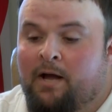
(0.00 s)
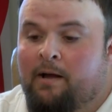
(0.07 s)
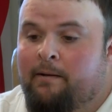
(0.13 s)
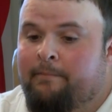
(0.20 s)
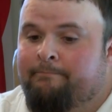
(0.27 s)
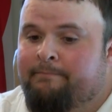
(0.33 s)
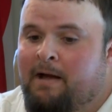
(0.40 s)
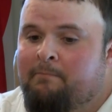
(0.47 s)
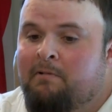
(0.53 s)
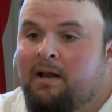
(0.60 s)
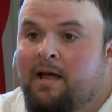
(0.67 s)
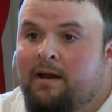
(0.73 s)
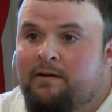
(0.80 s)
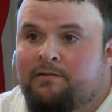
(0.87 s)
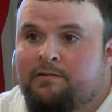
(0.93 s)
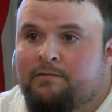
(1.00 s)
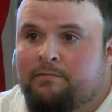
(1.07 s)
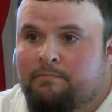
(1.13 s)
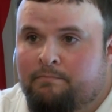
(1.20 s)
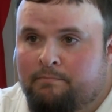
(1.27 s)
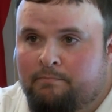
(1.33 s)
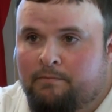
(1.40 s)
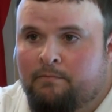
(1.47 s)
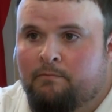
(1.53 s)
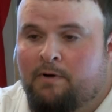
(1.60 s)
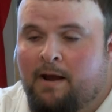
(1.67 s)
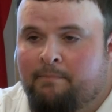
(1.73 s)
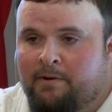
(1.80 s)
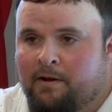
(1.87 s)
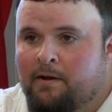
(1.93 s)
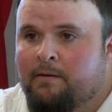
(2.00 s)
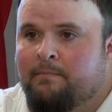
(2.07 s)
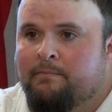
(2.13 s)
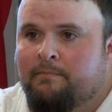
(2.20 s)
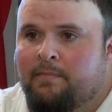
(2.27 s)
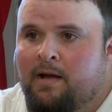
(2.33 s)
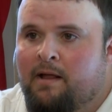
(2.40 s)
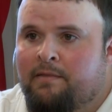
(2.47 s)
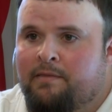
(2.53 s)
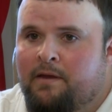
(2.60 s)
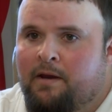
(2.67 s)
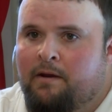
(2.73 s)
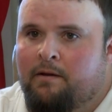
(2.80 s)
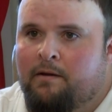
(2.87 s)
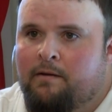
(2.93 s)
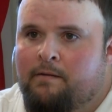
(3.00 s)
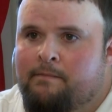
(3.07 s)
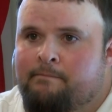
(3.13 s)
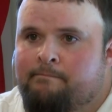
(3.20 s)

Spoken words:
I'm glad it's wrapping up. I think the